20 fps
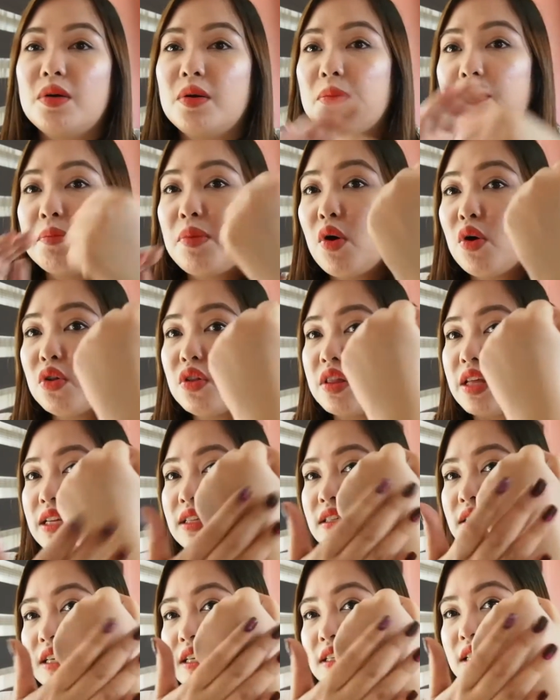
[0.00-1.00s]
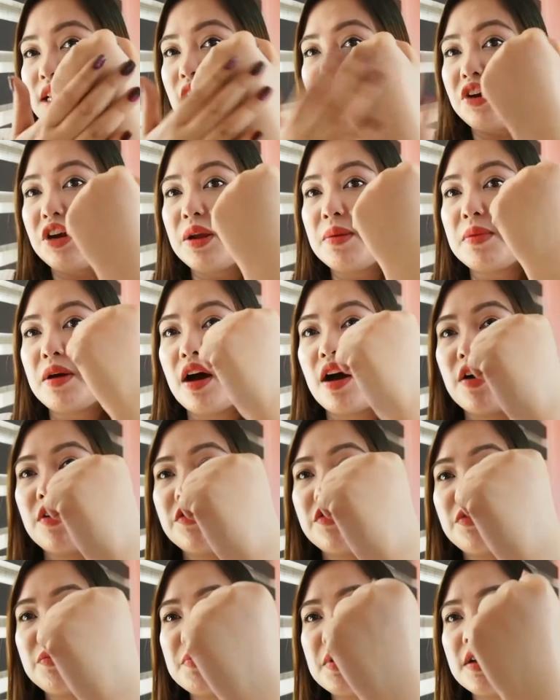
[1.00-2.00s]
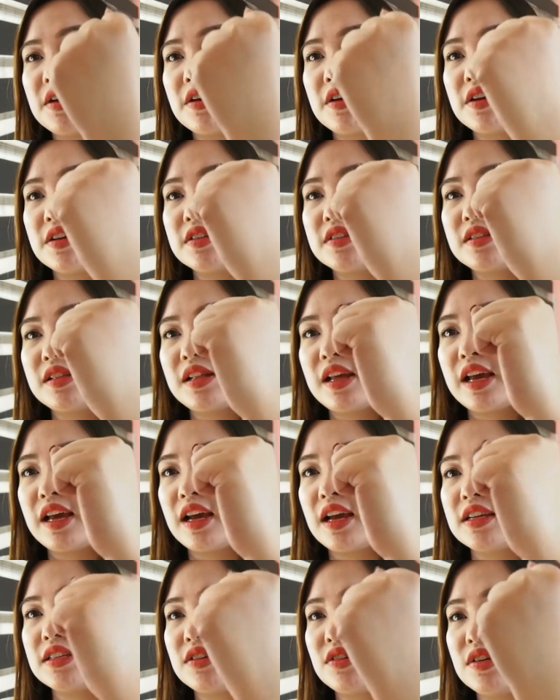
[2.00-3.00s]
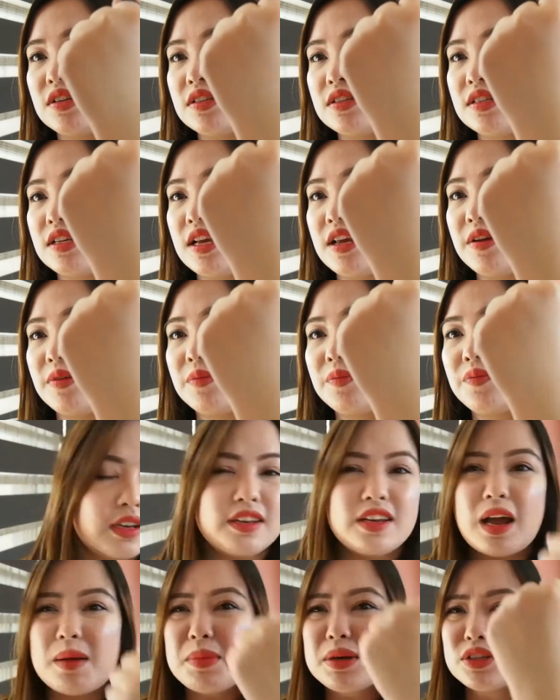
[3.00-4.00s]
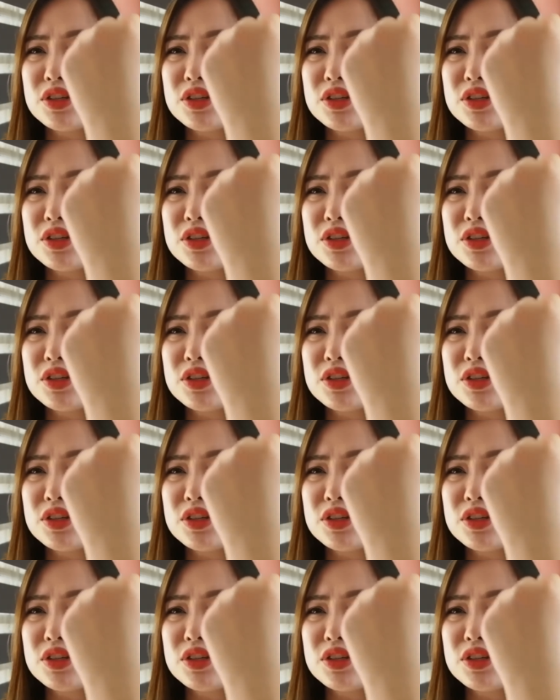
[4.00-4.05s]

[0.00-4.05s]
pull this CC cream off, because like as you can see, not much